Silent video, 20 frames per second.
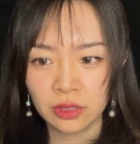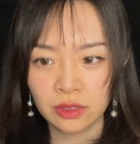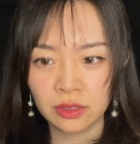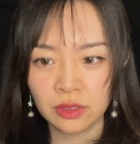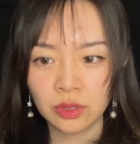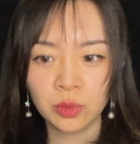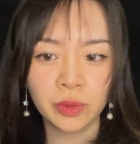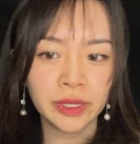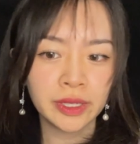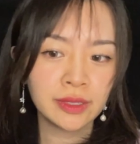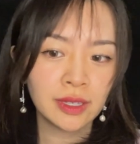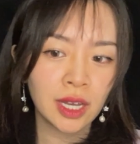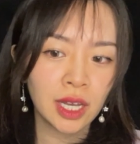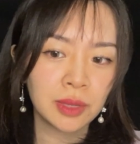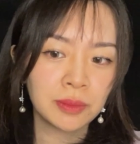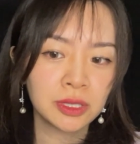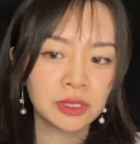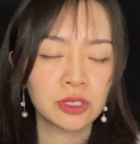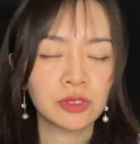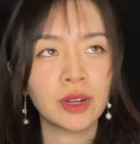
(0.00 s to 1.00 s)
The wait
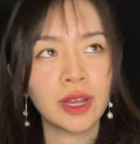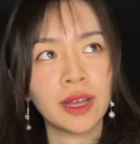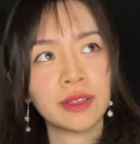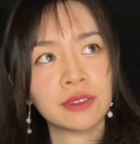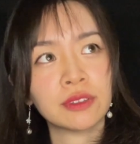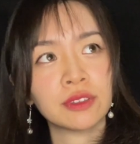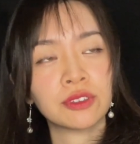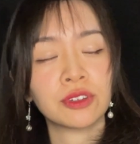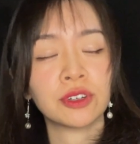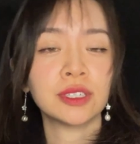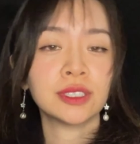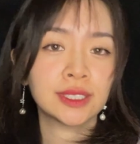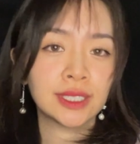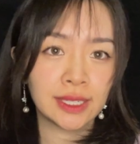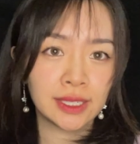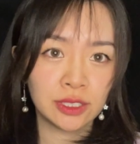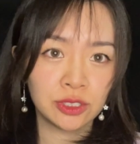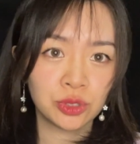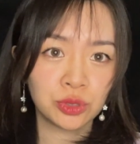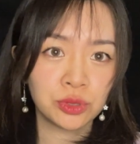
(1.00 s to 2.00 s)
time is around 30
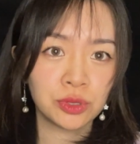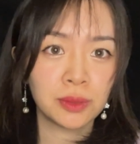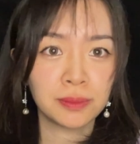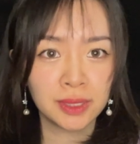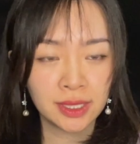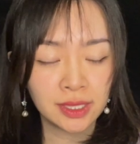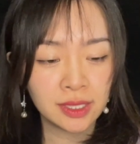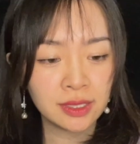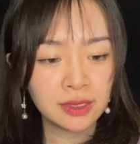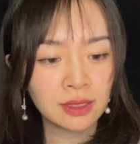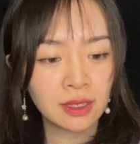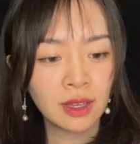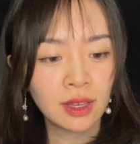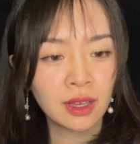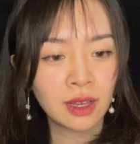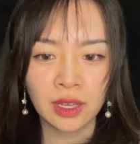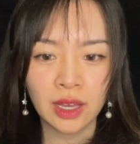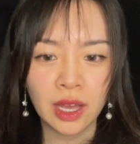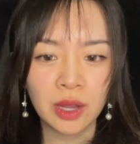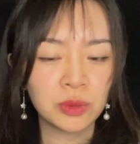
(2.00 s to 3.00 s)
seconds to a minute,
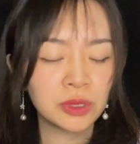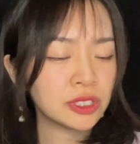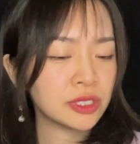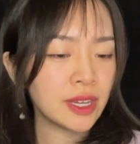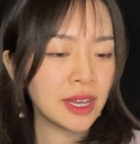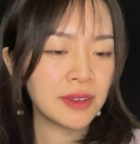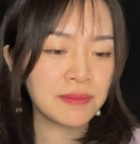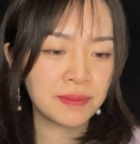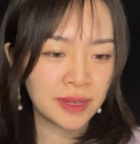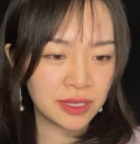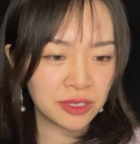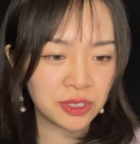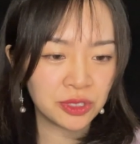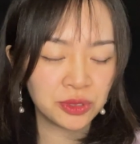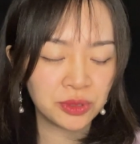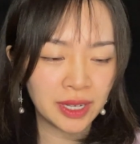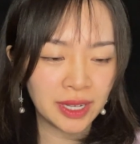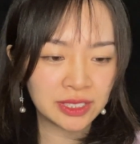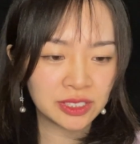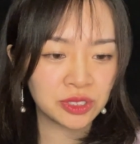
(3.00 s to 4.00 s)
I wish they had better
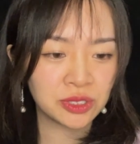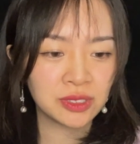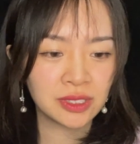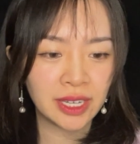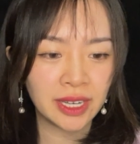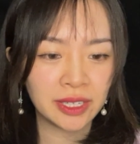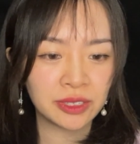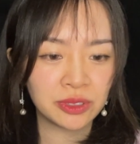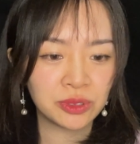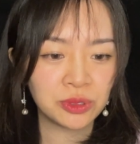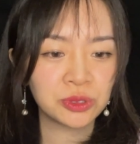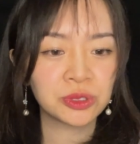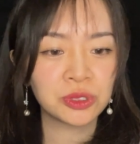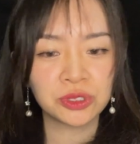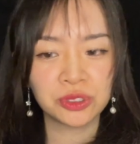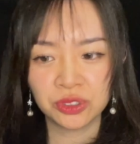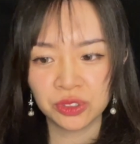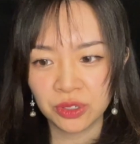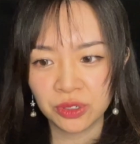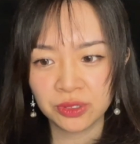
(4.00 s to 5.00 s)
UX to let
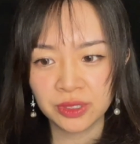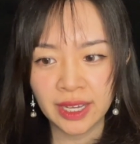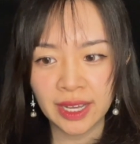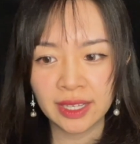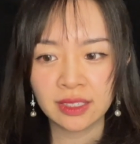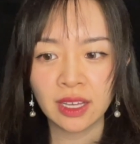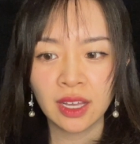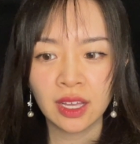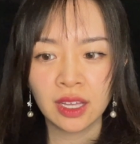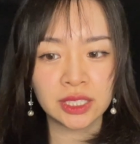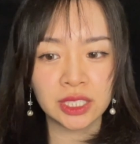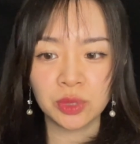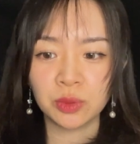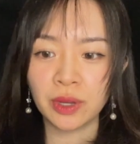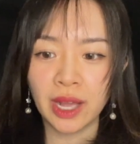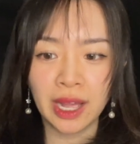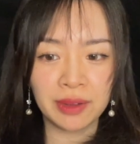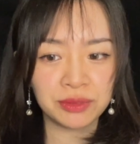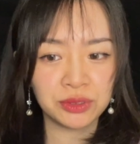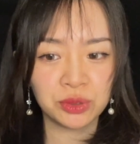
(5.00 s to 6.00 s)
users know that they will
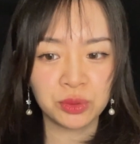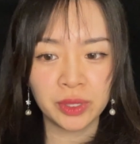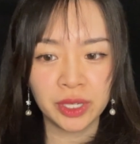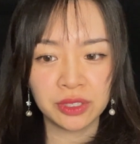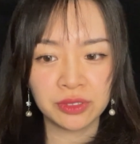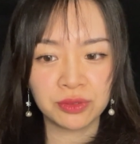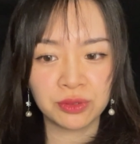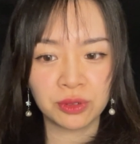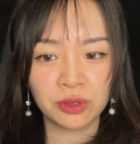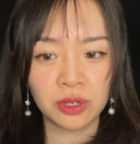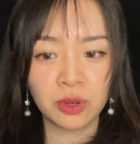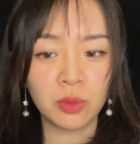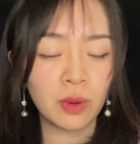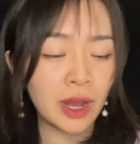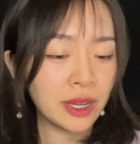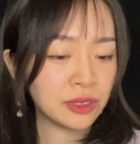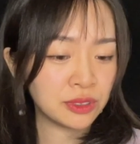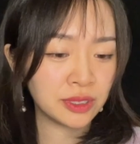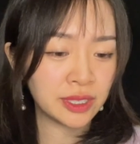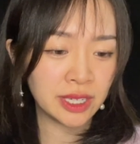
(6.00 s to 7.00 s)
have to wait for a
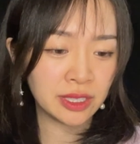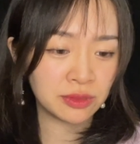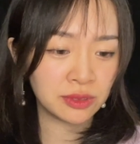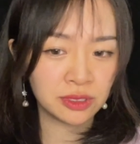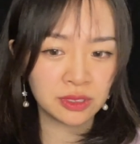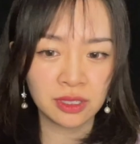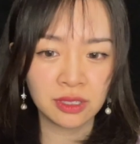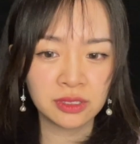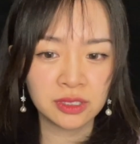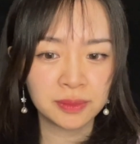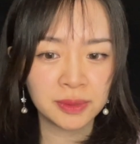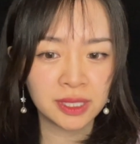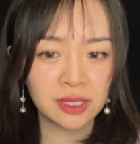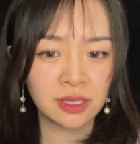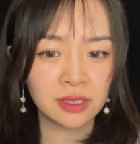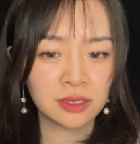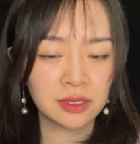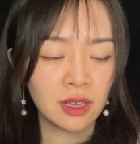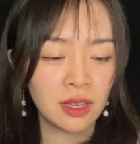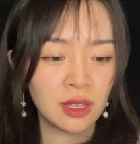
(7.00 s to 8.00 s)
while to get results
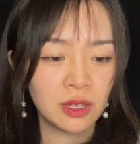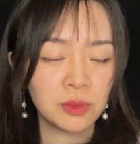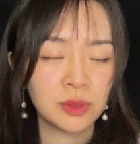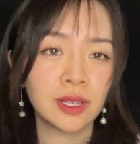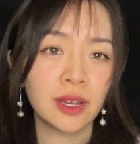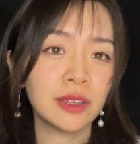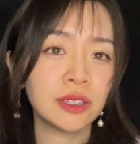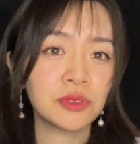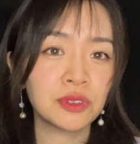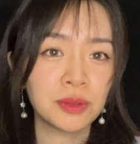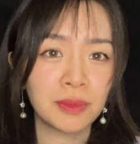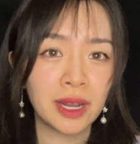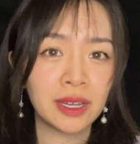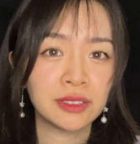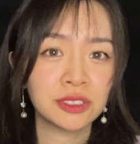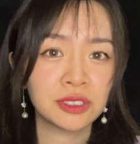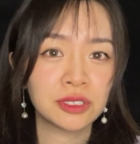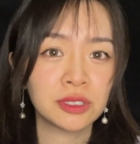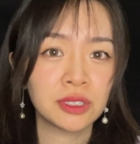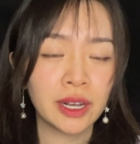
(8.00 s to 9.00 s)
because without any
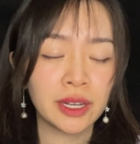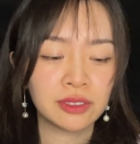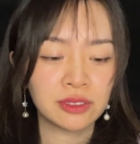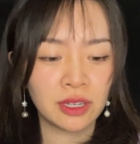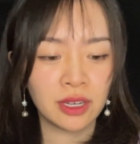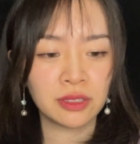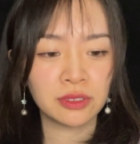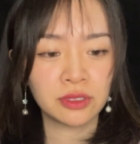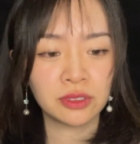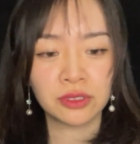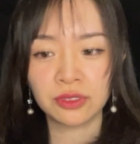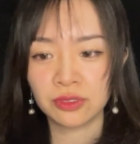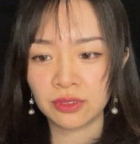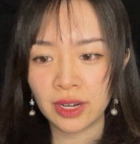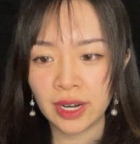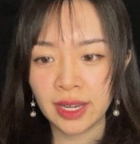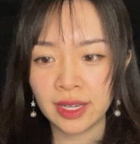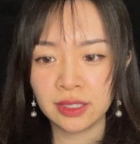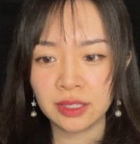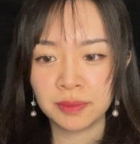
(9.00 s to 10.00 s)
reminder, I saw the
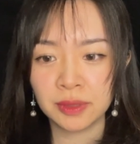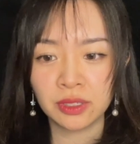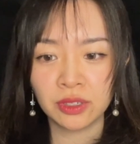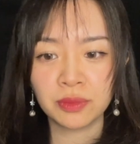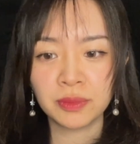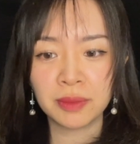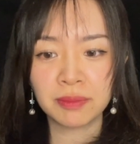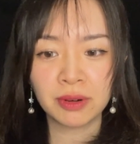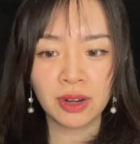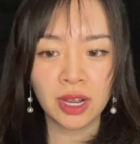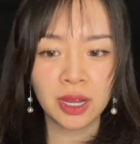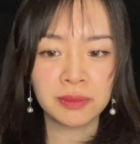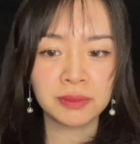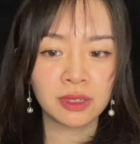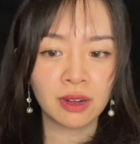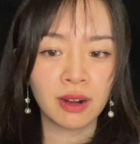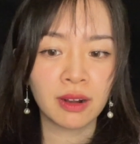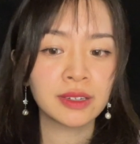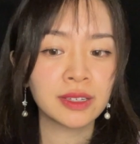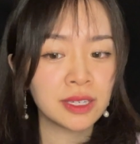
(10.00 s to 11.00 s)
thread below my prompt
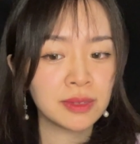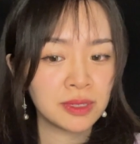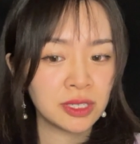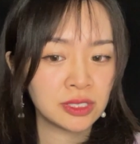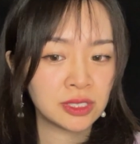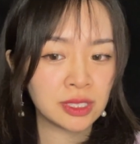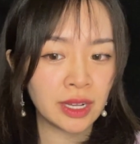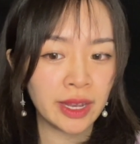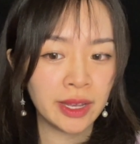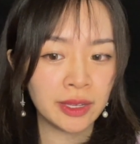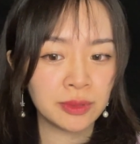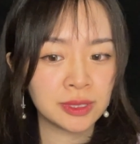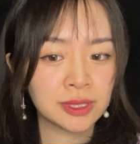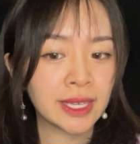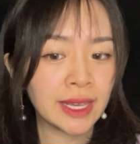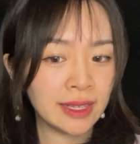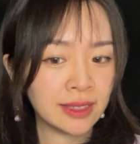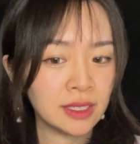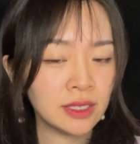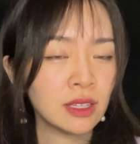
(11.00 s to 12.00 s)
or the image I was
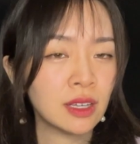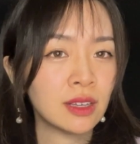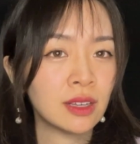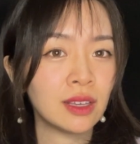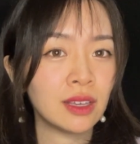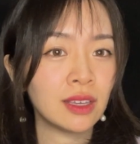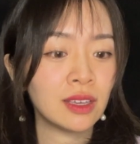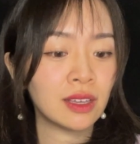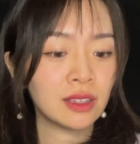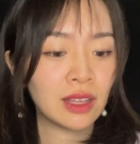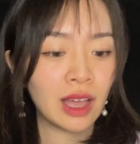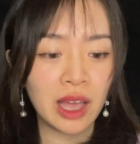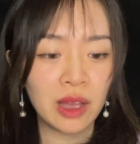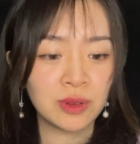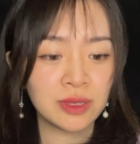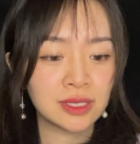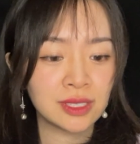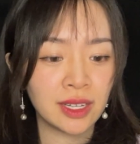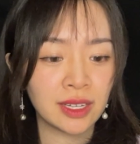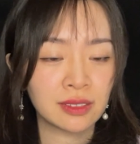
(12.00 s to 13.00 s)
getting and I
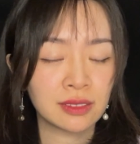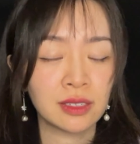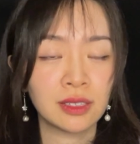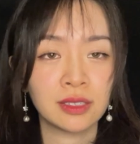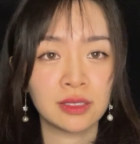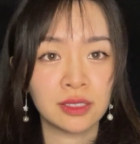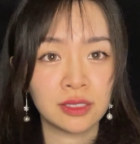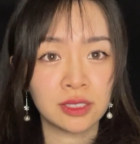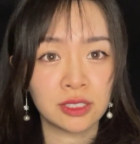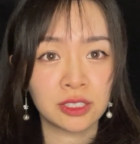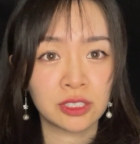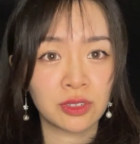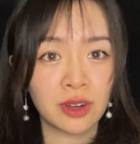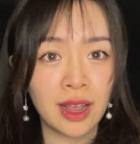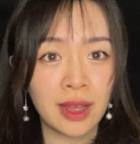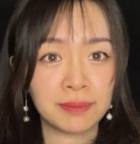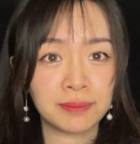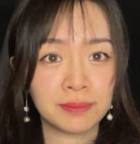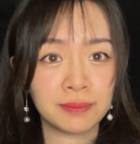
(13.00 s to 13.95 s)
was like, this is crap.